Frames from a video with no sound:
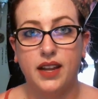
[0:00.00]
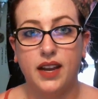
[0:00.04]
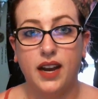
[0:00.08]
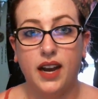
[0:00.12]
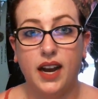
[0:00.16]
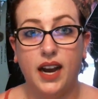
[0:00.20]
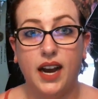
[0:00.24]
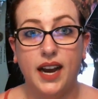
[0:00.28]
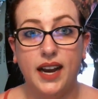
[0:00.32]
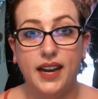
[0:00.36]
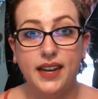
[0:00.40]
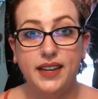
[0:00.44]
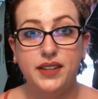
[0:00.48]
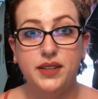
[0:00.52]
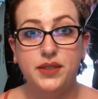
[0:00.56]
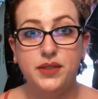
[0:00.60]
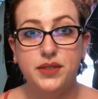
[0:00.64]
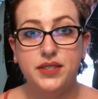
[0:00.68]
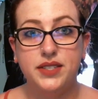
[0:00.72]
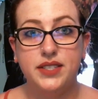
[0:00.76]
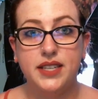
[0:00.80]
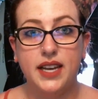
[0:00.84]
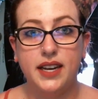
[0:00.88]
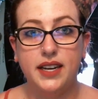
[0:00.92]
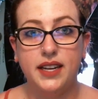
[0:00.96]
I use
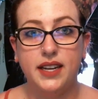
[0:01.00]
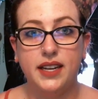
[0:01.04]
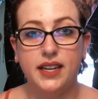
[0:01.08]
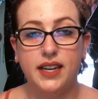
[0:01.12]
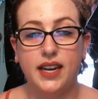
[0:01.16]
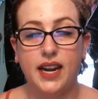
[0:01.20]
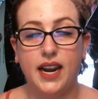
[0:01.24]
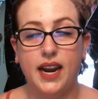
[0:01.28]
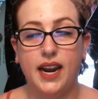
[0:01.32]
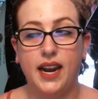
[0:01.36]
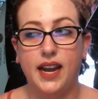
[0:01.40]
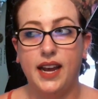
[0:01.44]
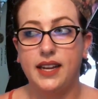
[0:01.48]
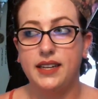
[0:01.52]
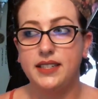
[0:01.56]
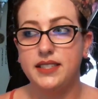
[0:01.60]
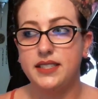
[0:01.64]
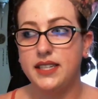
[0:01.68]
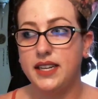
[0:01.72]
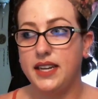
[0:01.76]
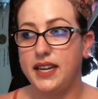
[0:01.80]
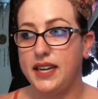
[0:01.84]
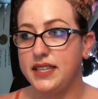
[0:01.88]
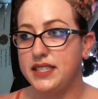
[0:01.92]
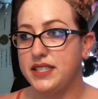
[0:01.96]
setting, and
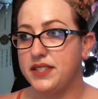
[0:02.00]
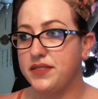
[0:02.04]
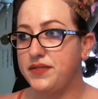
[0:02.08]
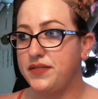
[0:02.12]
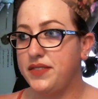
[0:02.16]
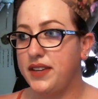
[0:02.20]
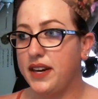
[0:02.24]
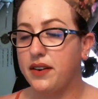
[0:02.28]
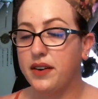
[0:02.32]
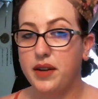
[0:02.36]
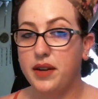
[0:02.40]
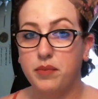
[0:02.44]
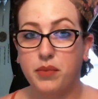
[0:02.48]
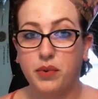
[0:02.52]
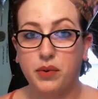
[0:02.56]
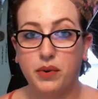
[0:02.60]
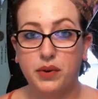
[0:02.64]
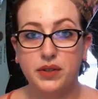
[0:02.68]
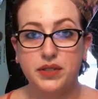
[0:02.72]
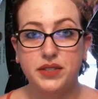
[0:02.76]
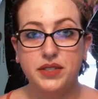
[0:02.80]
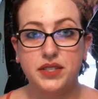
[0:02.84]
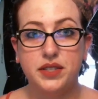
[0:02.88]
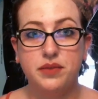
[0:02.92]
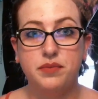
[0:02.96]
it's very
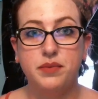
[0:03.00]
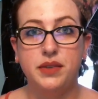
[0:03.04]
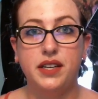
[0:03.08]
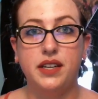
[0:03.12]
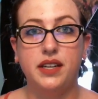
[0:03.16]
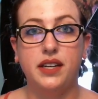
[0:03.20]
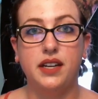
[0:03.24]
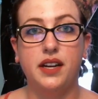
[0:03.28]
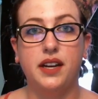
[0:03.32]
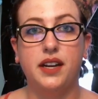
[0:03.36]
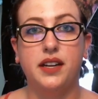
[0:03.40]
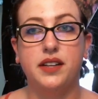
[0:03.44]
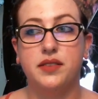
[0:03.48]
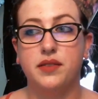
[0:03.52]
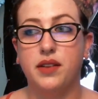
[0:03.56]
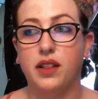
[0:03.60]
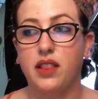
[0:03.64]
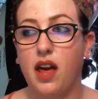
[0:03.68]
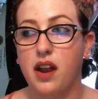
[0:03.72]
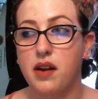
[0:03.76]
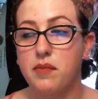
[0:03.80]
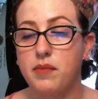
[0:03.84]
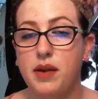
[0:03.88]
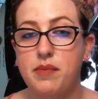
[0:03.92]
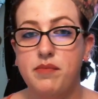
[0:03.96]
important to me, a
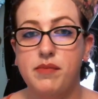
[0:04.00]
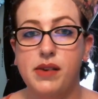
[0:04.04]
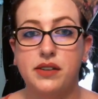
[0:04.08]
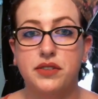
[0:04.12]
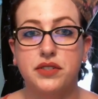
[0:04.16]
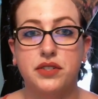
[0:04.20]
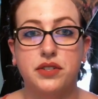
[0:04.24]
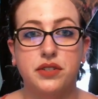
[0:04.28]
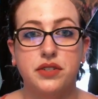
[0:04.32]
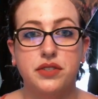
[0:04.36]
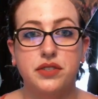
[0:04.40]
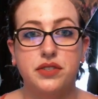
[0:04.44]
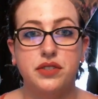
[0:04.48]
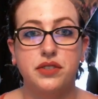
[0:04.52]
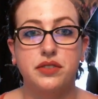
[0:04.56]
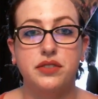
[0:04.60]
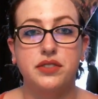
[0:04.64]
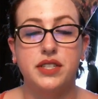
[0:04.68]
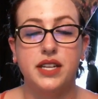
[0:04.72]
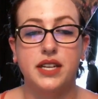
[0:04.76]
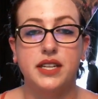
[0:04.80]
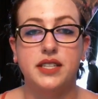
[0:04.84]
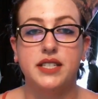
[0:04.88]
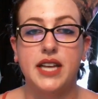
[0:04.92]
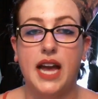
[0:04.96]
lot of my mentors use
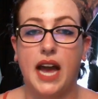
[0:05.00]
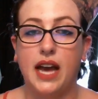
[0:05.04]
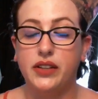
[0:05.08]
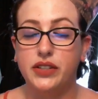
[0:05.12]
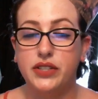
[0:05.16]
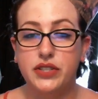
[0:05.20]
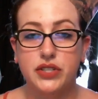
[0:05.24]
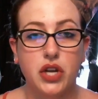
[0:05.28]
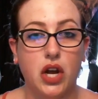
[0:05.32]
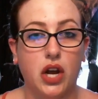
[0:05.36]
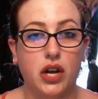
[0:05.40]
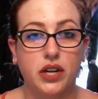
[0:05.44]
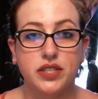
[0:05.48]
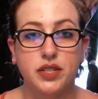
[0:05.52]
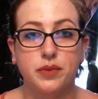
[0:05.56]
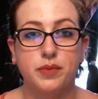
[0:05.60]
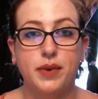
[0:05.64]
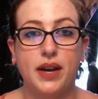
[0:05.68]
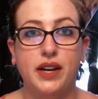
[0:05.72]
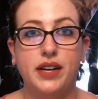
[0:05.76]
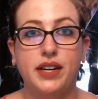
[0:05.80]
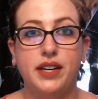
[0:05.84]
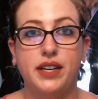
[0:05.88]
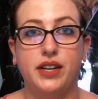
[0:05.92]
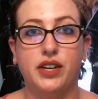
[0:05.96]
this, Alan talks
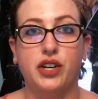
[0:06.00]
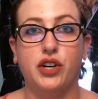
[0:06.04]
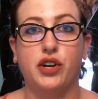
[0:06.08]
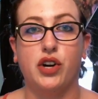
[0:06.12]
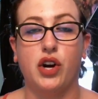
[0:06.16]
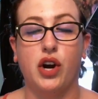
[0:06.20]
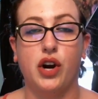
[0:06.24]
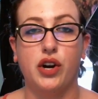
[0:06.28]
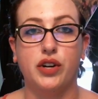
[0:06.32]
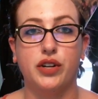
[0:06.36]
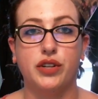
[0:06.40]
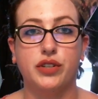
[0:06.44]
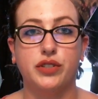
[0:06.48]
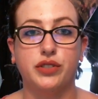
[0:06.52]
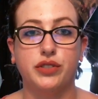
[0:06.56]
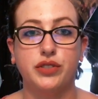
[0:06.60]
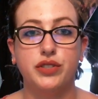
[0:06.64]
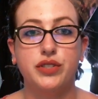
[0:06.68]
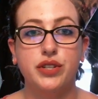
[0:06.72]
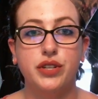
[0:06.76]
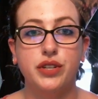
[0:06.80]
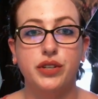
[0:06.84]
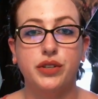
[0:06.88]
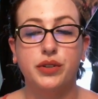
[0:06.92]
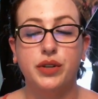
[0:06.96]
about it in her article
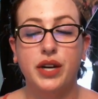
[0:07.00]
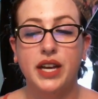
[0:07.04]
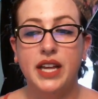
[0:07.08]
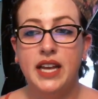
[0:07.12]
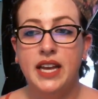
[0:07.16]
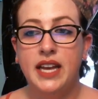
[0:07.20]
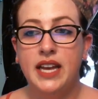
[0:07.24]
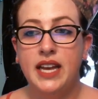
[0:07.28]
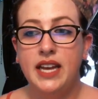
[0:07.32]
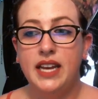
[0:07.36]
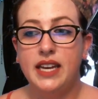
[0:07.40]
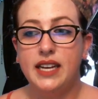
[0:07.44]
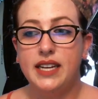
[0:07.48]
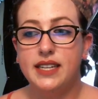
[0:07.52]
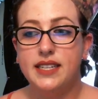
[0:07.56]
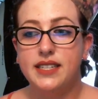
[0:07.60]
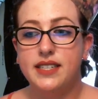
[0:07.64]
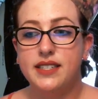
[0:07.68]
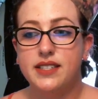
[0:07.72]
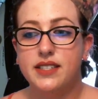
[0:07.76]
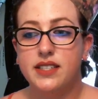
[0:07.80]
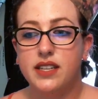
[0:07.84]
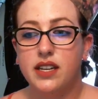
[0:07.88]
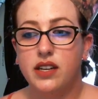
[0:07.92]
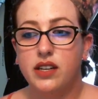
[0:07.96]
too,
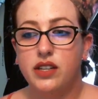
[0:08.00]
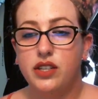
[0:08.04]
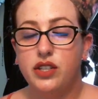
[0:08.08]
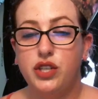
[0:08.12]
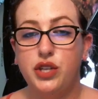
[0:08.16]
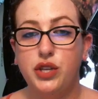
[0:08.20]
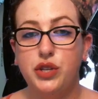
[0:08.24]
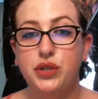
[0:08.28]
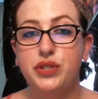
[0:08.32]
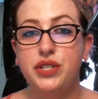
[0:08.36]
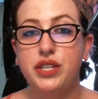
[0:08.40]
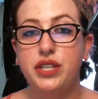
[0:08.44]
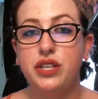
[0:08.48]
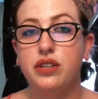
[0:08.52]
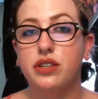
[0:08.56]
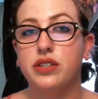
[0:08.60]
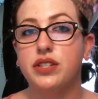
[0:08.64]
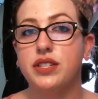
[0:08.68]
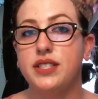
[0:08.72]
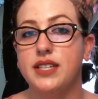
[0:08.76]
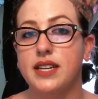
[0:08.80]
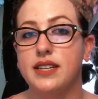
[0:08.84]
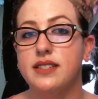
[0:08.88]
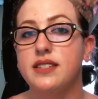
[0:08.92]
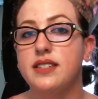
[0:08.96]
is using your
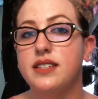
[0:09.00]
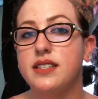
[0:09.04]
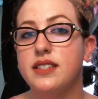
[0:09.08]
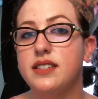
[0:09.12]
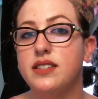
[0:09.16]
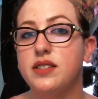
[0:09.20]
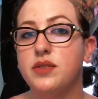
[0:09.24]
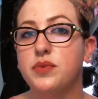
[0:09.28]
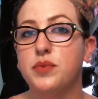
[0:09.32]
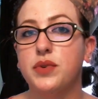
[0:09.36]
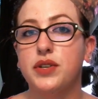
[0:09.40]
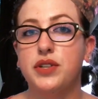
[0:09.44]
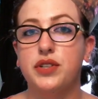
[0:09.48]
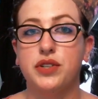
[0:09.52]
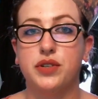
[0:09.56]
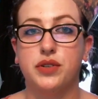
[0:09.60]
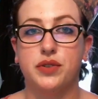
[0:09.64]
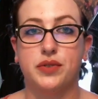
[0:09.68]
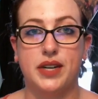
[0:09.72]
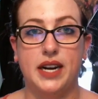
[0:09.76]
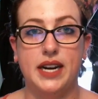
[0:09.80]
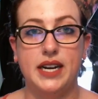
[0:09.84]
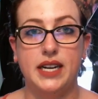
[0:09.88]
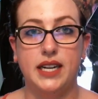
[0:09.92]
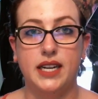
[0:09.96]
senses when you're
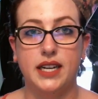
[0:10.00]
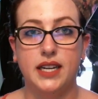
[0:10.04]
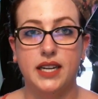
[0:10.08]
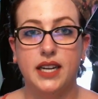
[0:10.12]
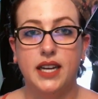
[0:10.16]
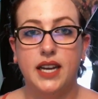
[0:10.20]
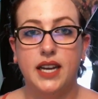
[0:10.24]
writing.